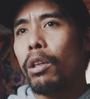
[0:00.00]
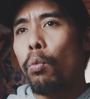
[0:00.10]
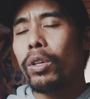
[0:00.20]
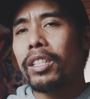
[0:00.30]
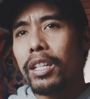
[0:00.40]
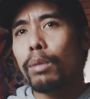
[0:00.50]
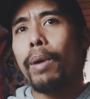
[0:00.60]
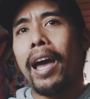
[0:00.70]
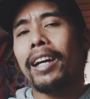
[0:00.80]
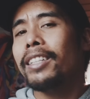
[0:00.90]
with this
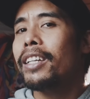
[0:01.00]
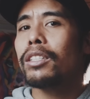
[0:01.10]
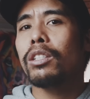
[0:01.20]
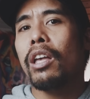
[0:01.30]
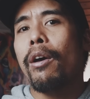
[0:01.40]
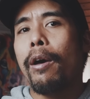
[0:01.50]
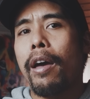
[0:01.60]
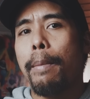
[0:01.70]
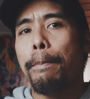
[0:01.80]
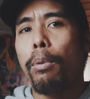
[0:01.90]
bag it is
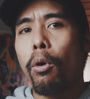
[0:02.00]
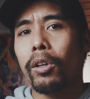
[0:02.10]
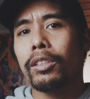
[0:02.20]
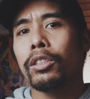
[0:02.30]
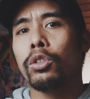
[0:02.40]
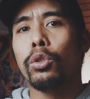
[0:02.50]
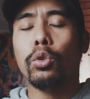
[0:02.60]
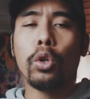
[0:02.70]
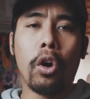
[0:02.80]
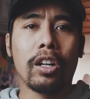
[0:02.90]
important to
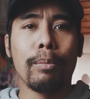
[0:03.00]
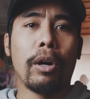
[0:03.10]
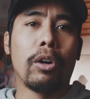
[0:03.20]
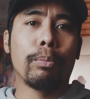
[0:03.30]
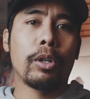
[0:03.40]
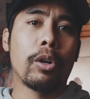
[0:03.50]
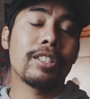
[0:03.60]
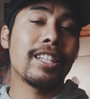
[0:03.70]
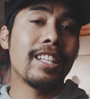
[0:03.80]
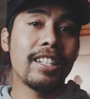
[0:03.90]
talk about
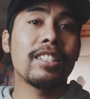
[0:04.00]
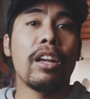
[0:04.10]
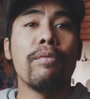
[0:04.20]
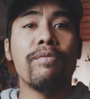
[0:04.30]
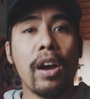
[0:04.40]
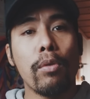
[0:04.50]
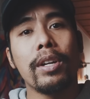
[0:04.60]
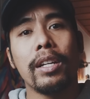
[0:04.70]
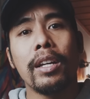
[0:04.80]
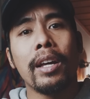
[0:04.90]
because it is a
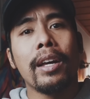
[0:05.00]
very